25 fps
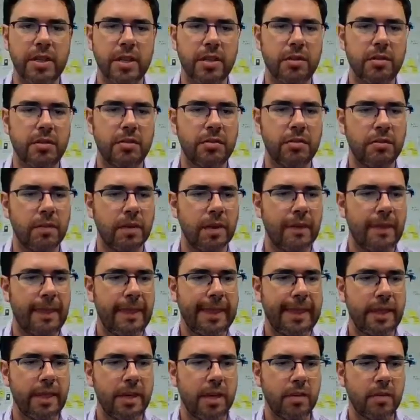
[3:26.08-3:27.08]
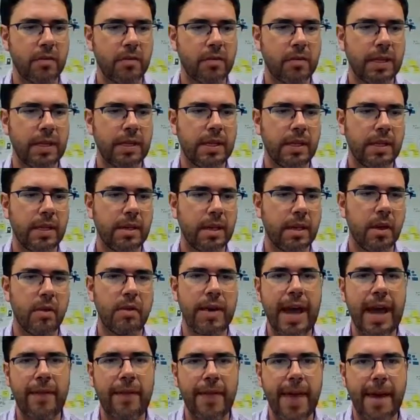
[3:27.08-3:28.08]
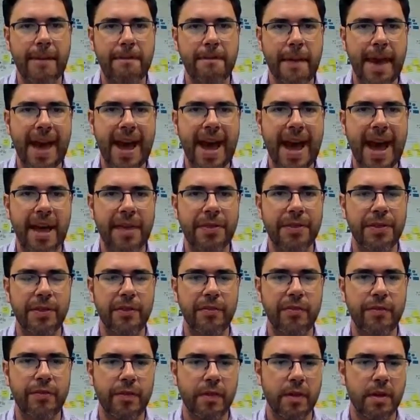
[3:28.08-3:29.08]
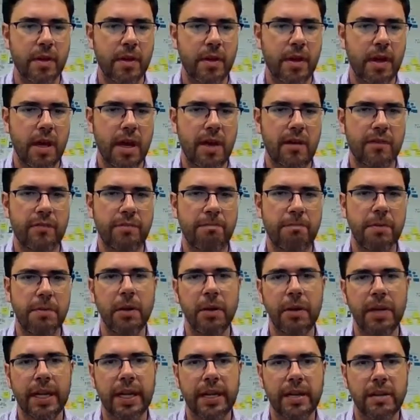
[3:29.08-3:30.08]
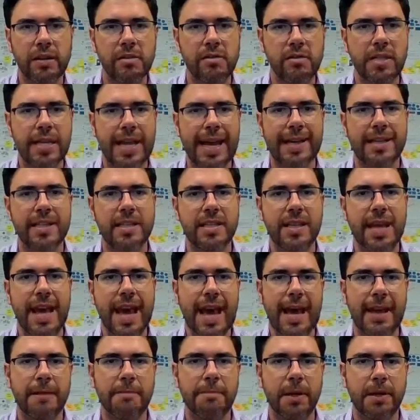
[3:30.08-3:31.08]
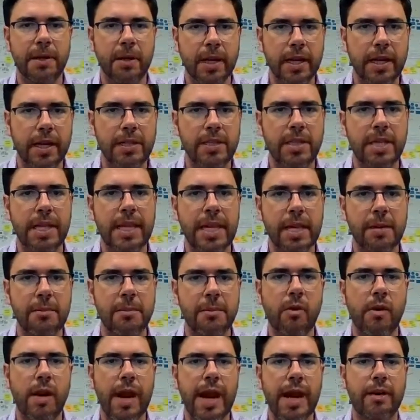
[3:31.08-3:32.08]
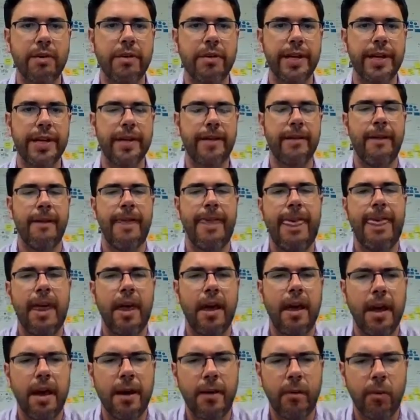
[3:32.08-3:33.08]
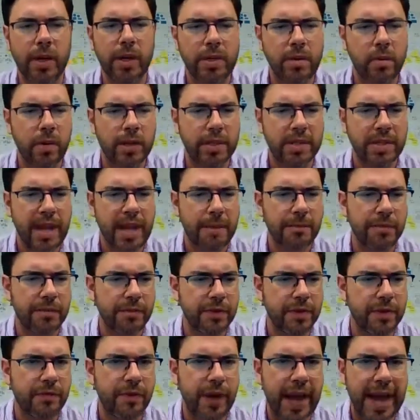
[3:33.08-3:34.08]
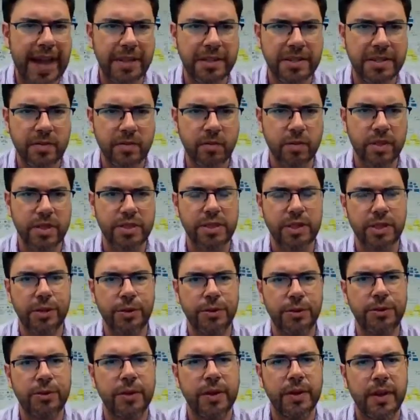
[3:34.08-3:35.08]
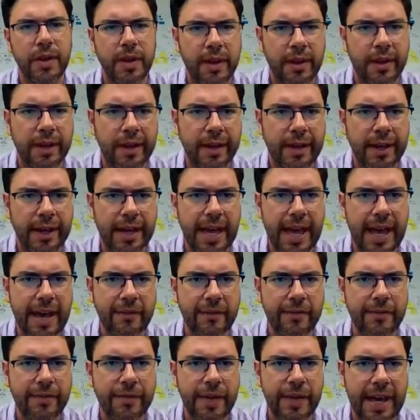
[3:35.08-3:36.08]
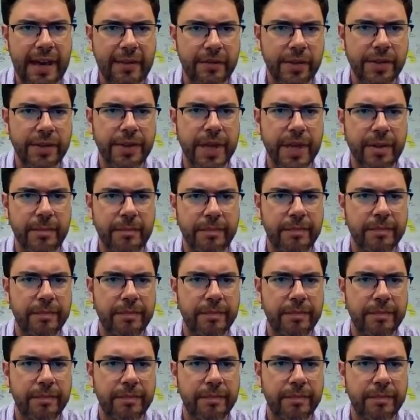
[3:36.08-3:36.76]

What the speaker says: to, go down that path of building a new tech stack, building a team around it, what type of advice would you have with them,